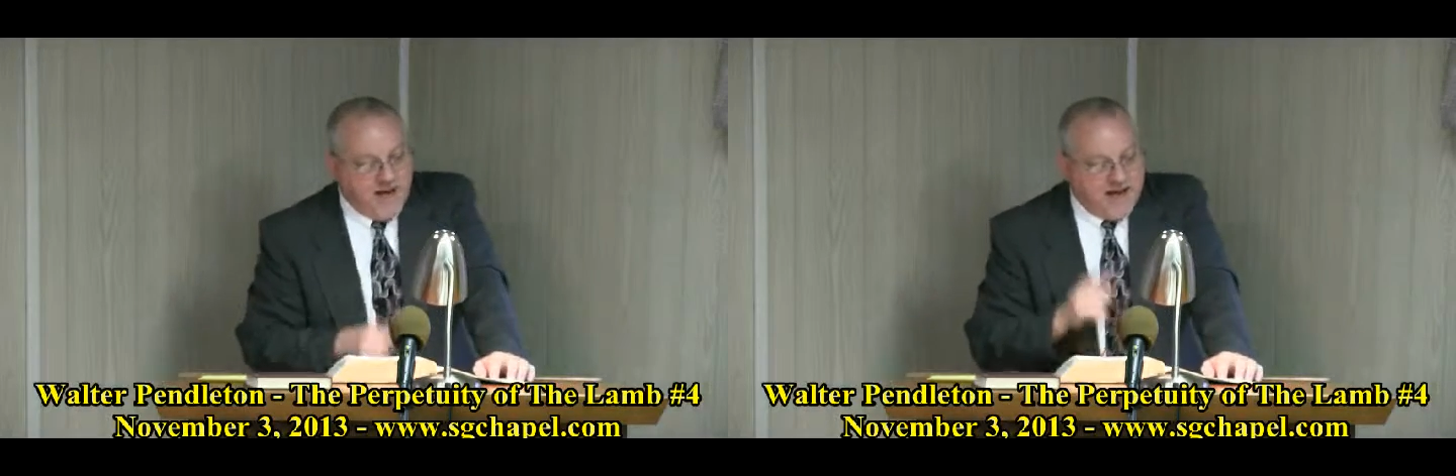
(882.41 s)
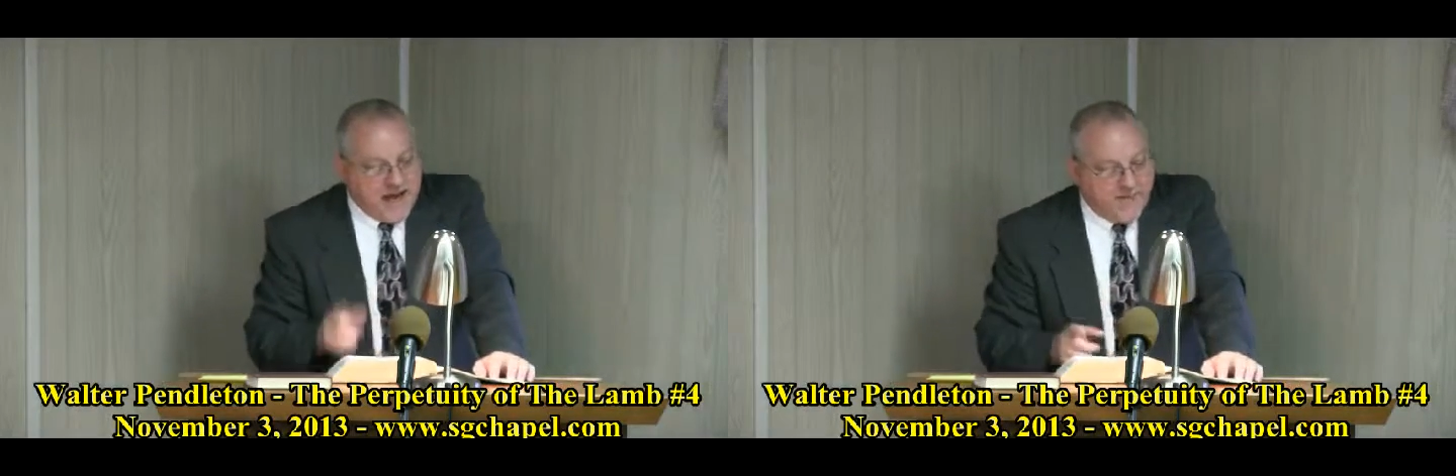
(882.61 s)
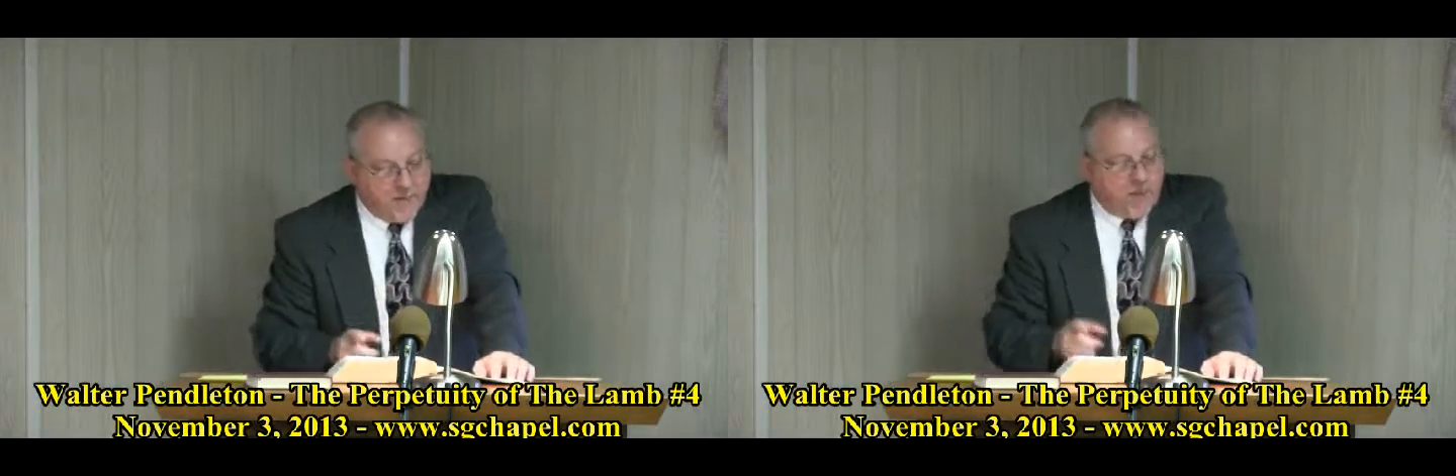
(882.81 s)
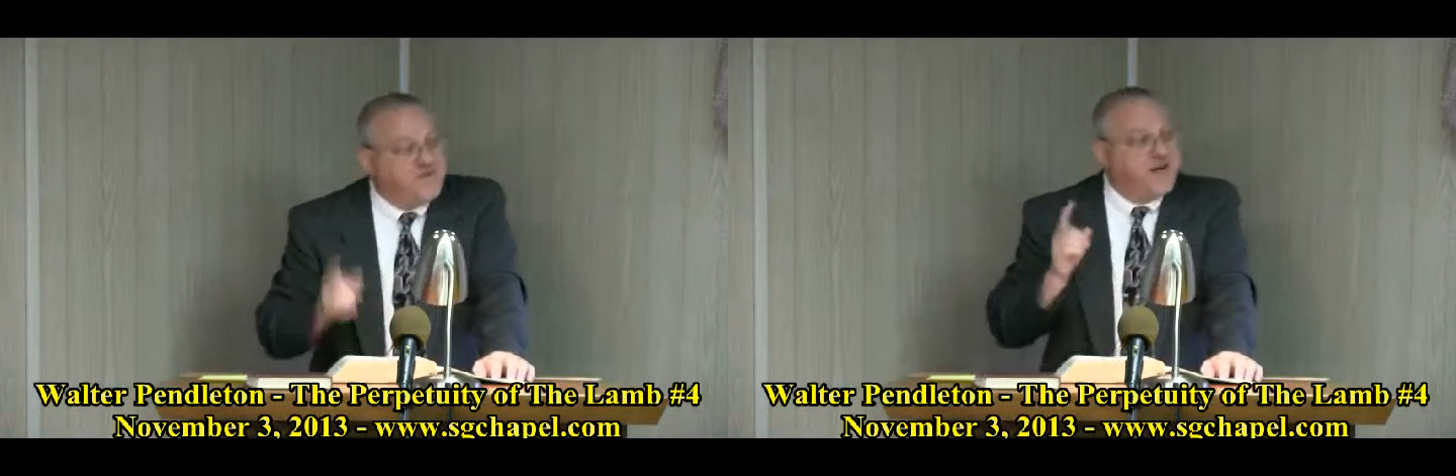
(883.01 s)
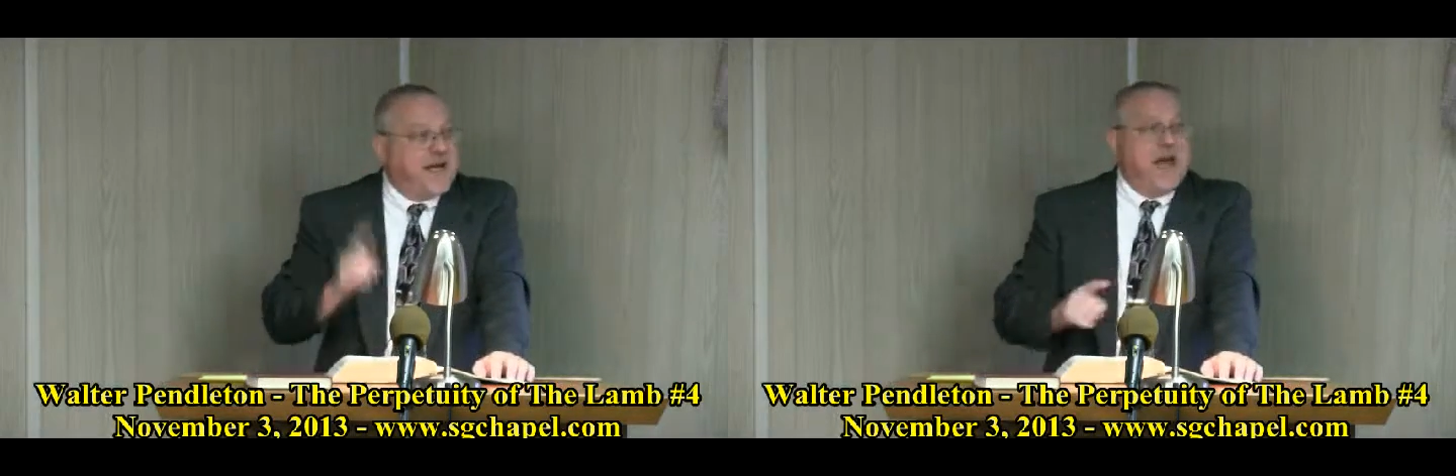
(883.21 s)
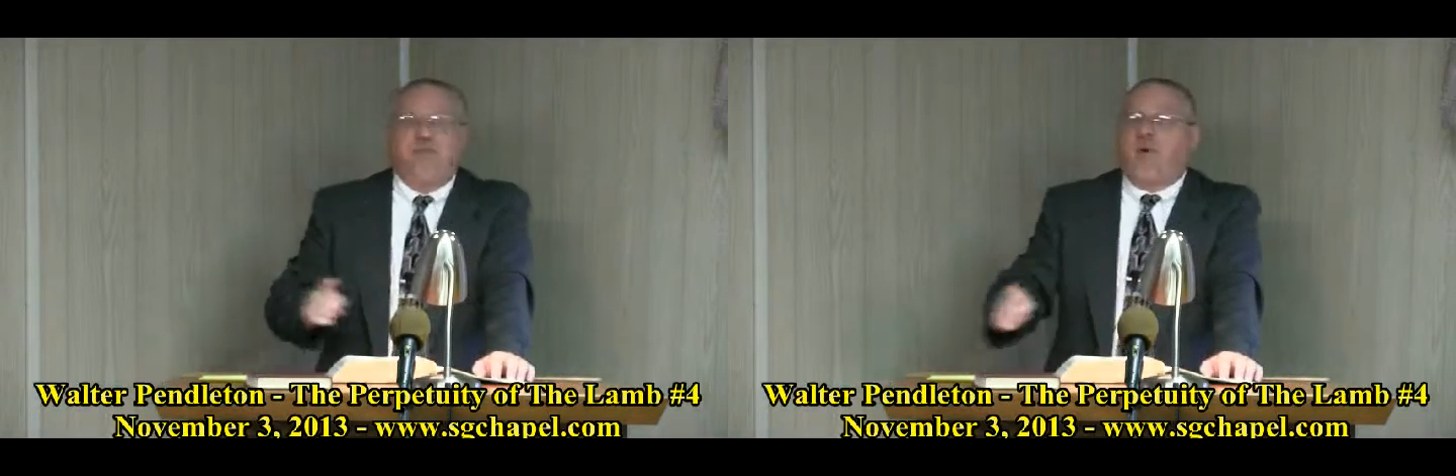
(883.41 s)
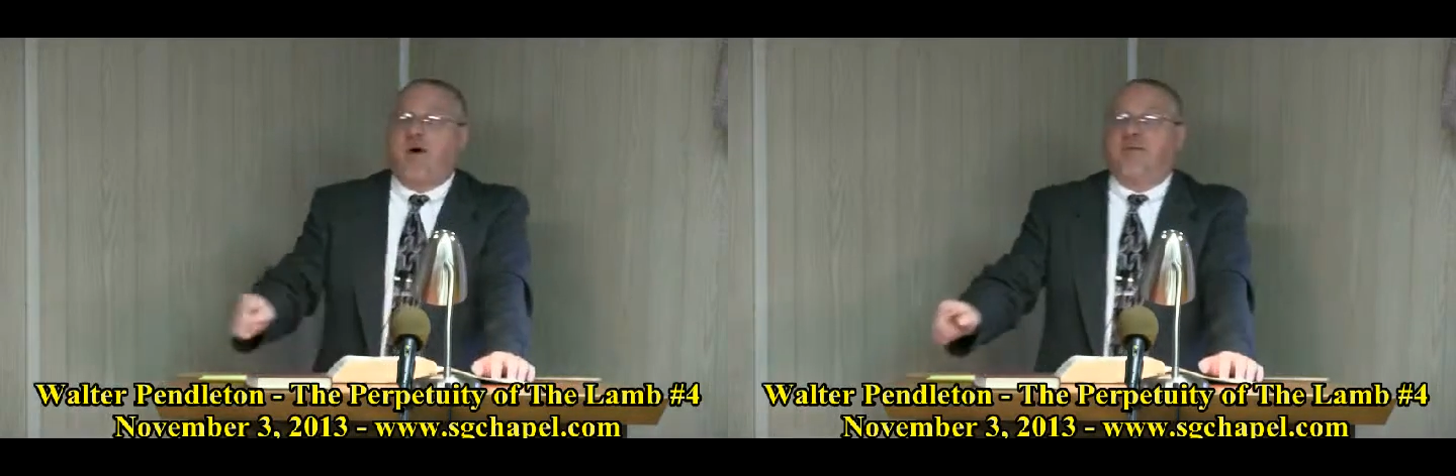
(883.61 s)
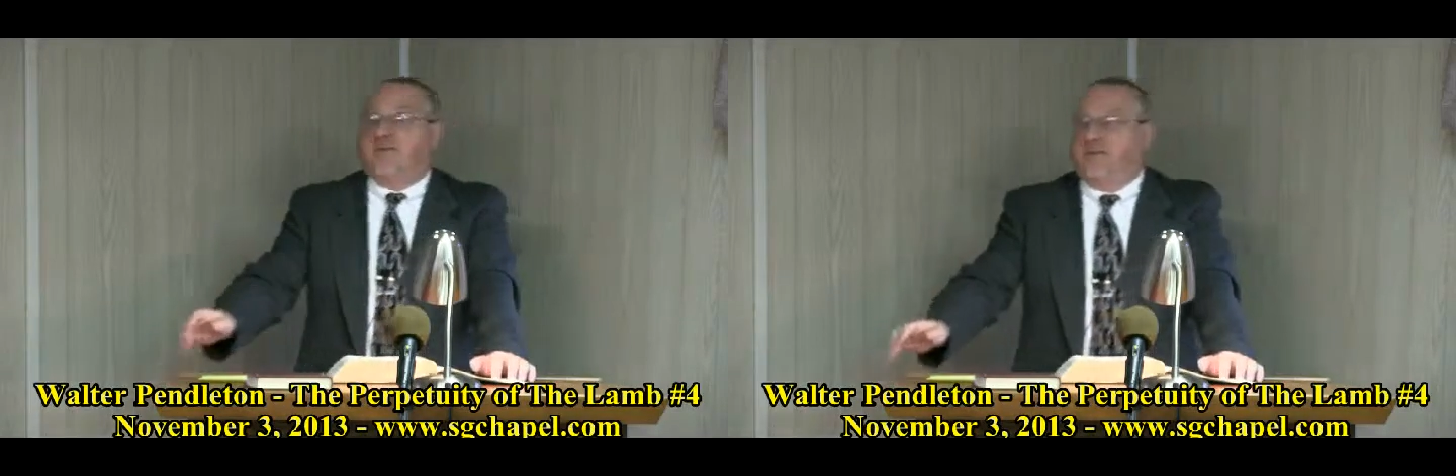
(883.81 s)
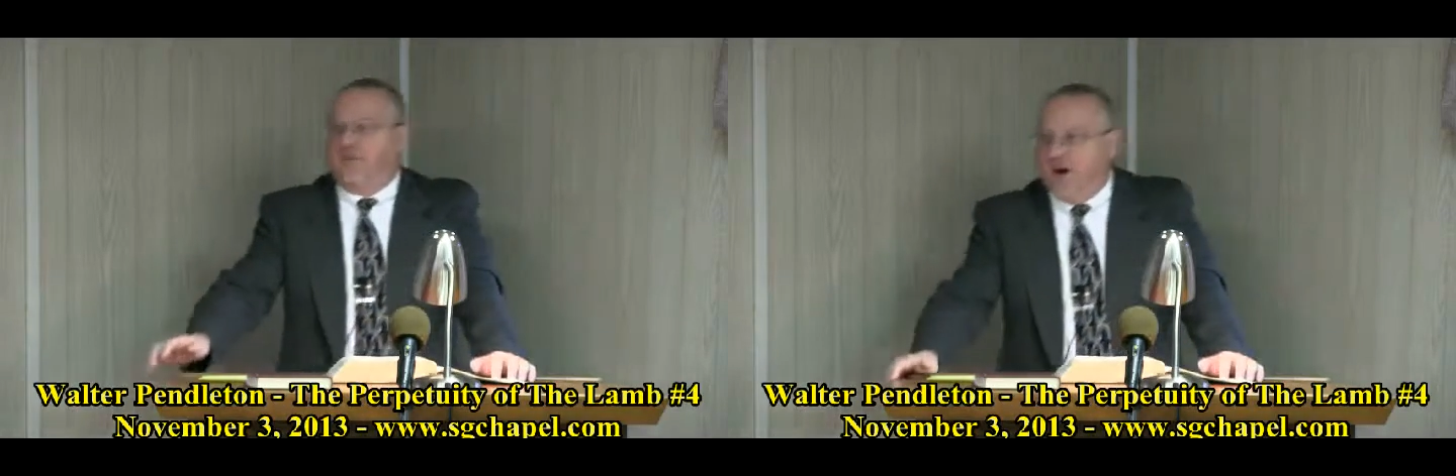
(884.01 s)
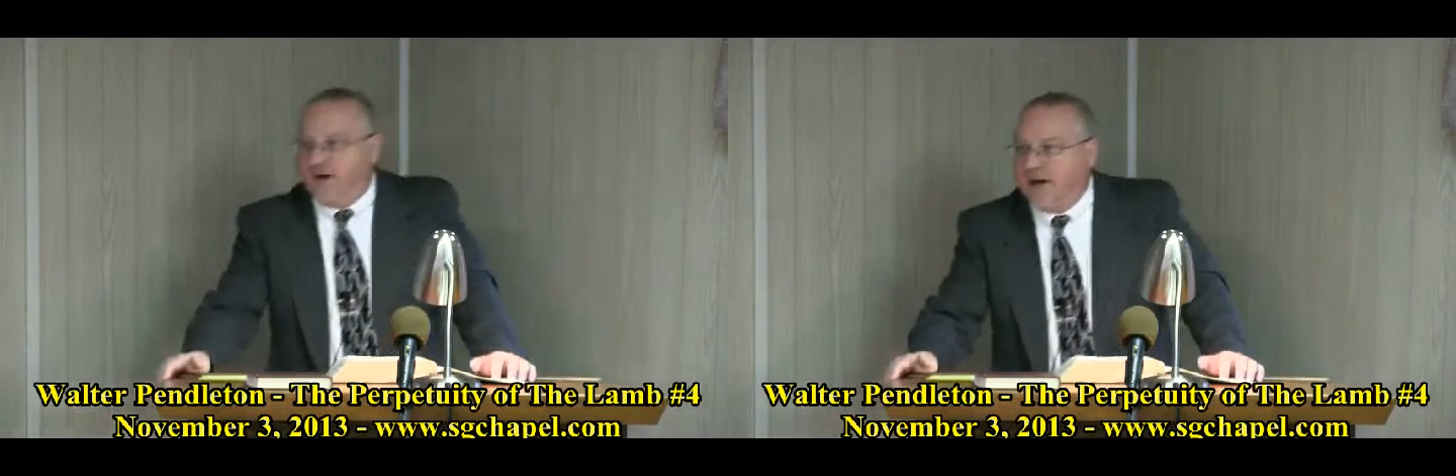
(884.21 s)
And Abel was a keeper
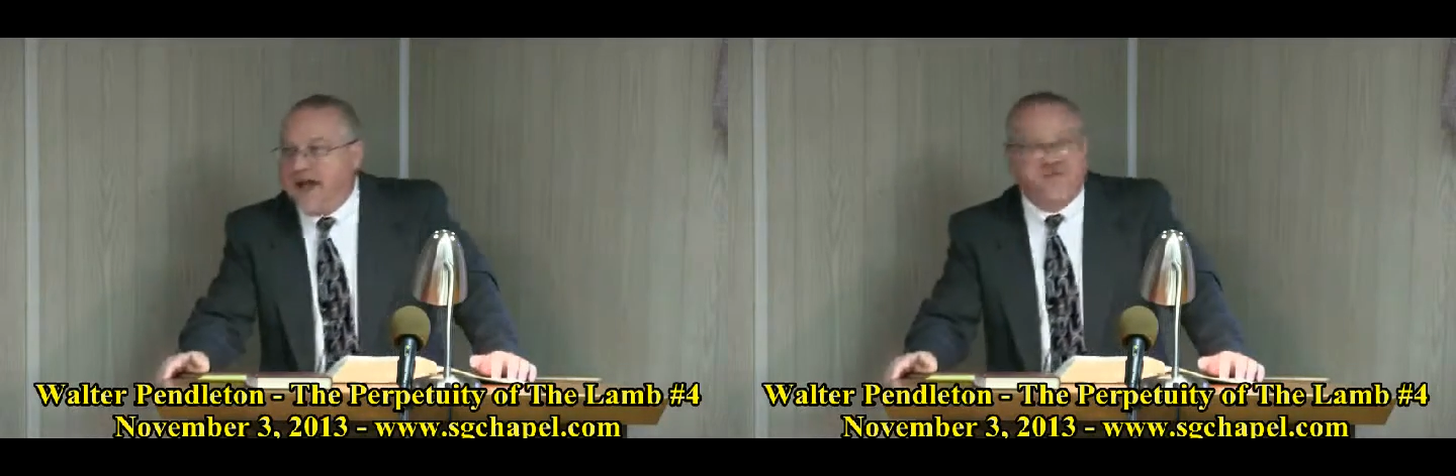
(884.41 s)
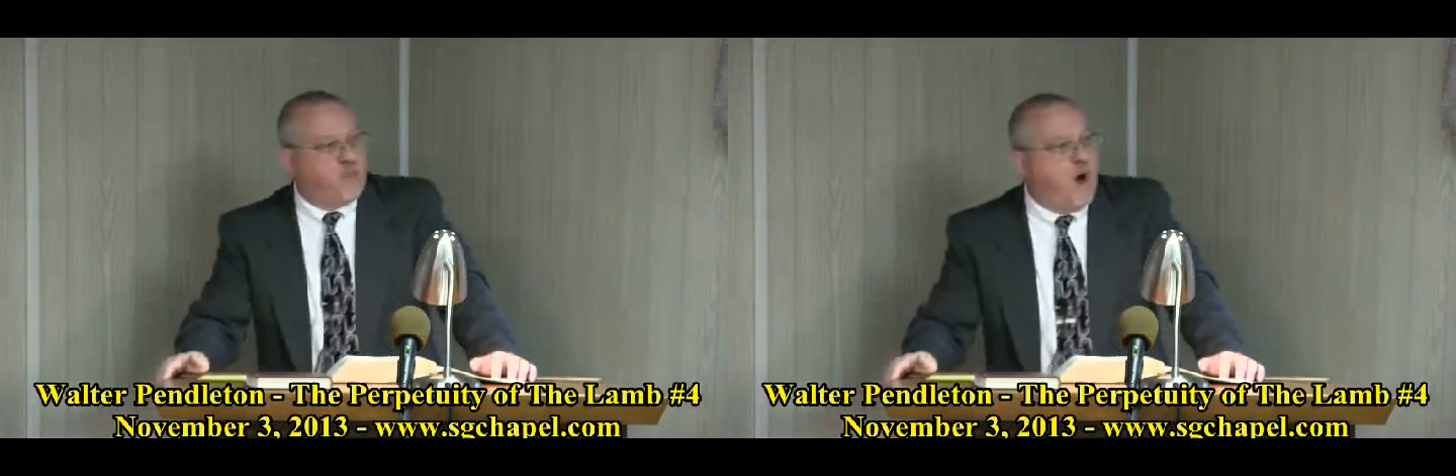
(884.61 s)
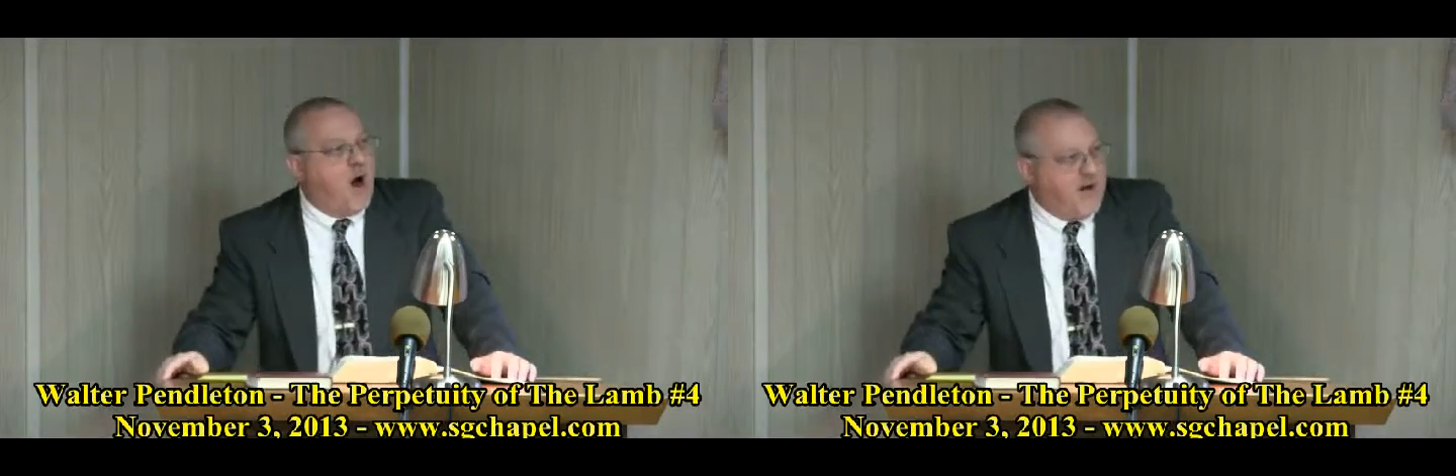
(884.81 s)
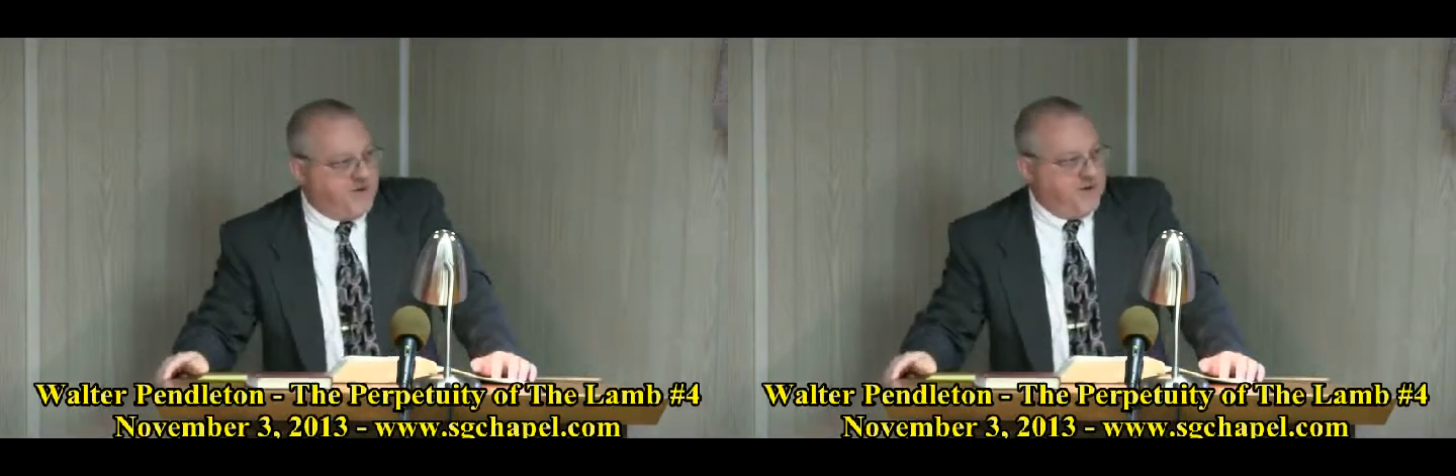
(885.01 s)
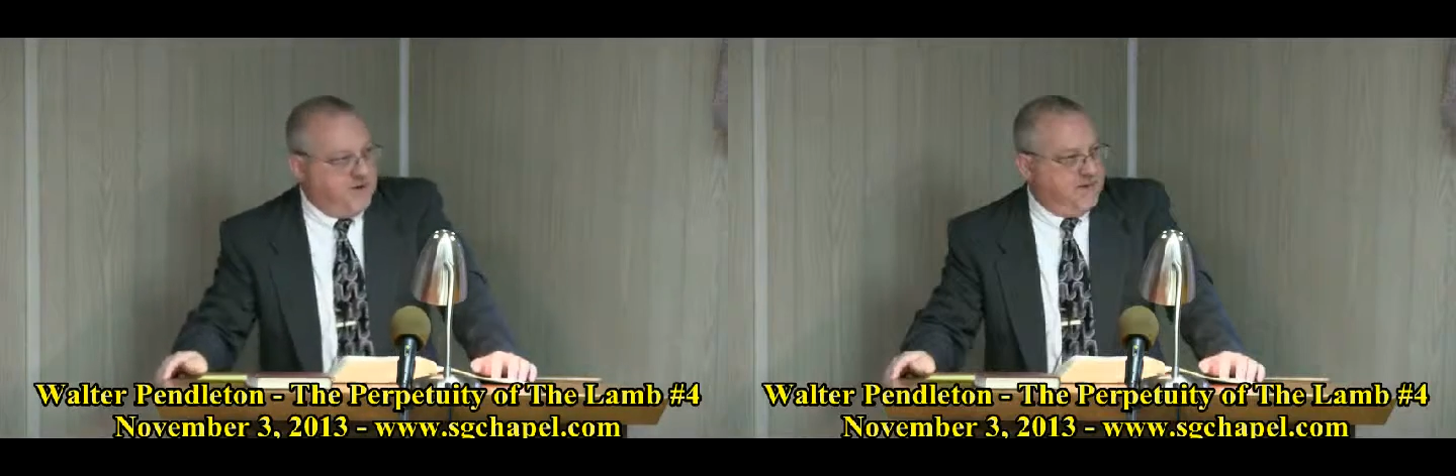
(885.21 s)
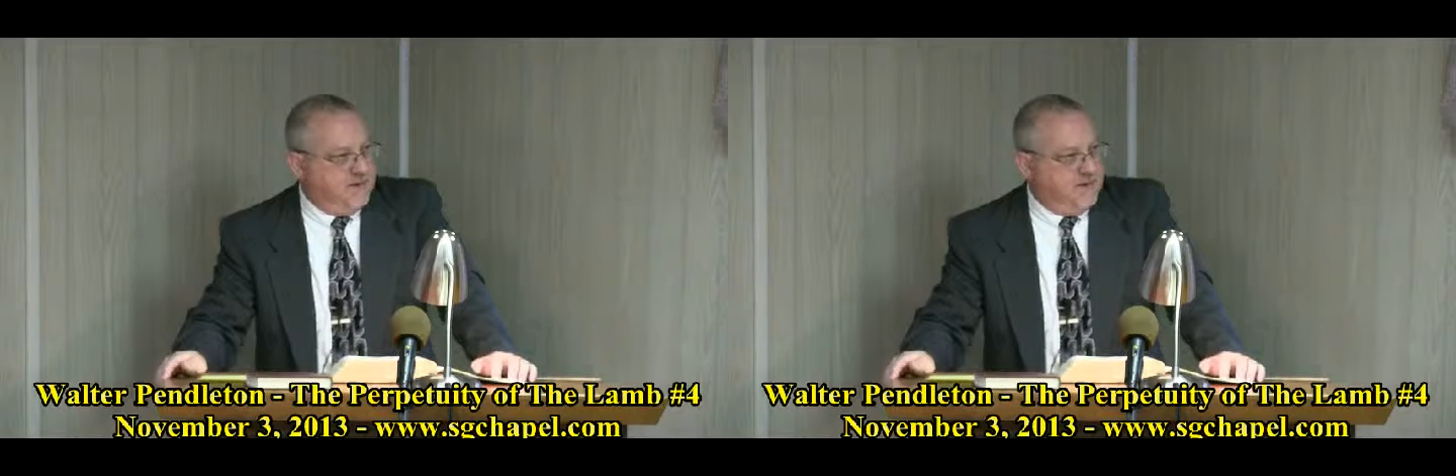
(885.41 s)
of, well, guess what?